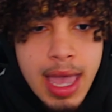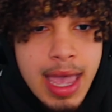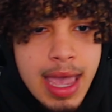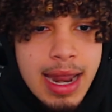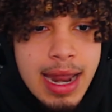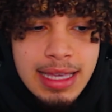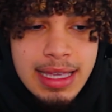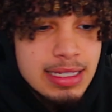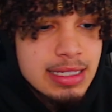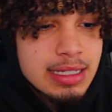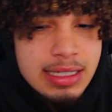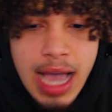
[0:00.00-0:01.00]
And I guess
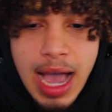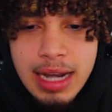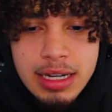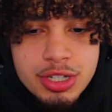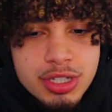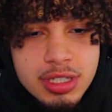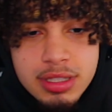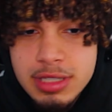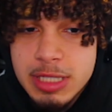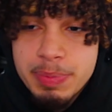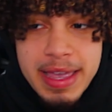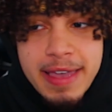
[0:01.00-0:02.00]
he's kind of
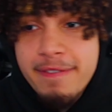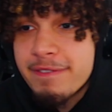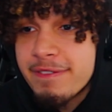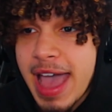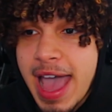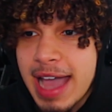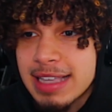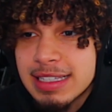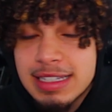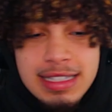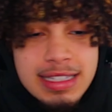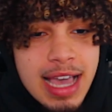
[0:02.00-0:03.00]
just spitting facts,
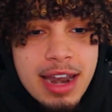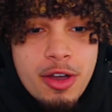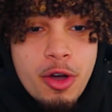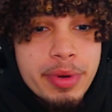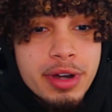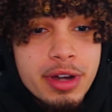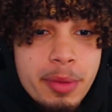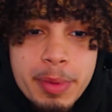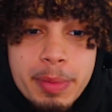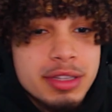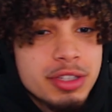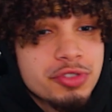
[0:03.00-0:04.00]
and he's kind of opening up
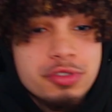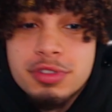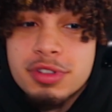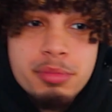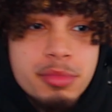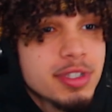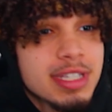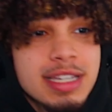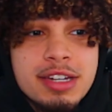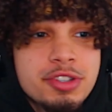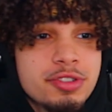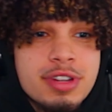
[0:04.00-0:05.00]
about the truth of the music
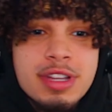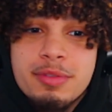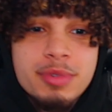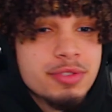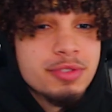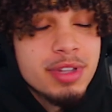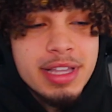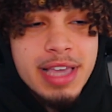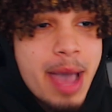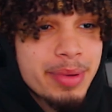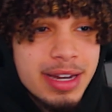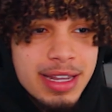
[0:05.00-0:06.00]
industry and what's really
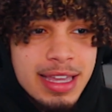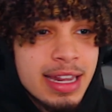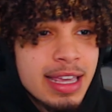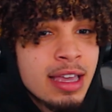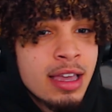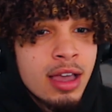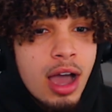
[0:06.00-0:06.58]
happening in it.